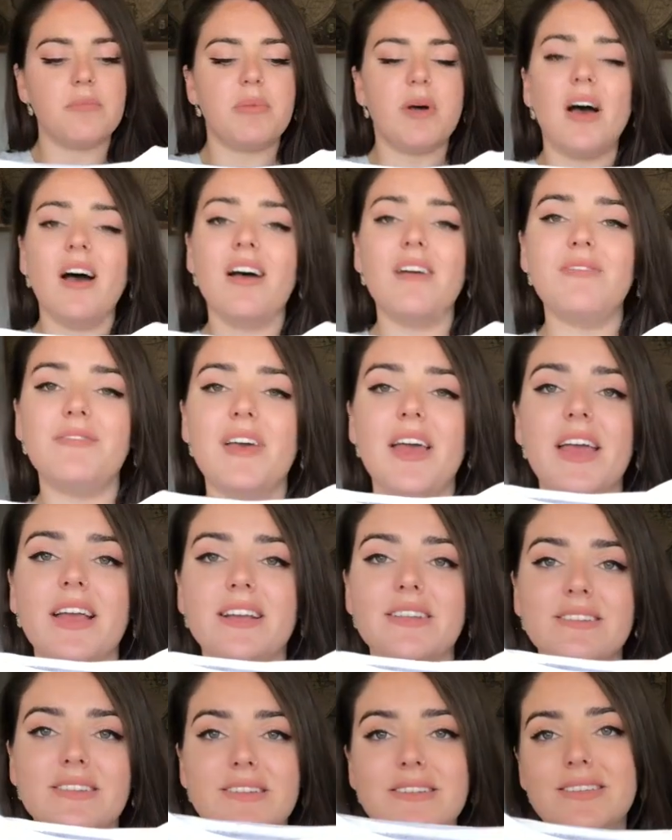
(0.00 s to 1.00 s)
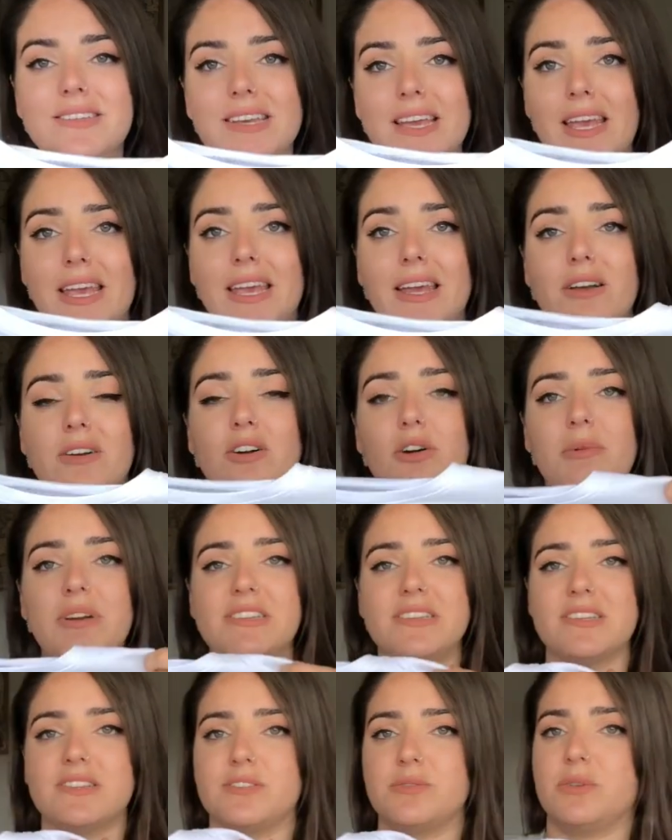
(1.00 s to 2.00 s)
perfect tee. I've got my
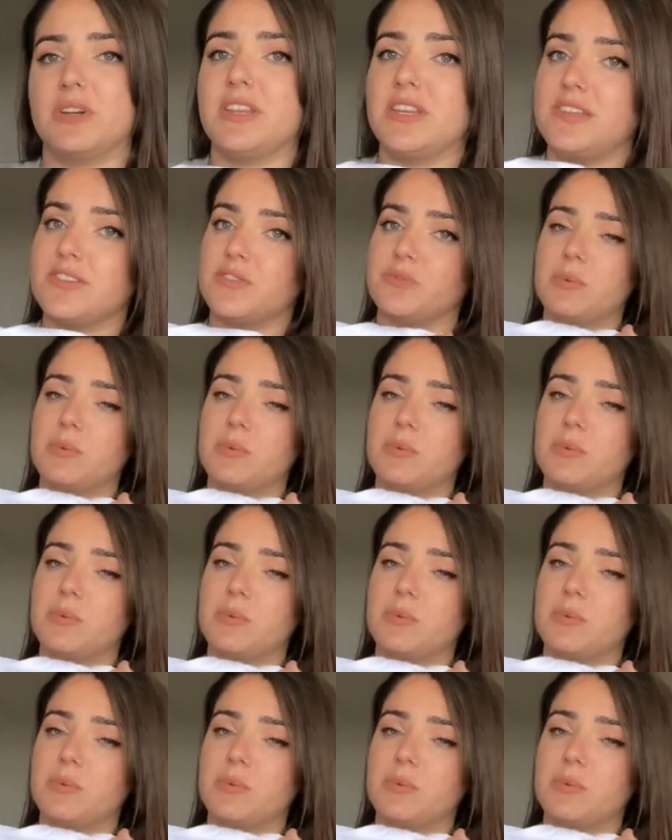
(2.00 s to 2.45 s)
sister one of these as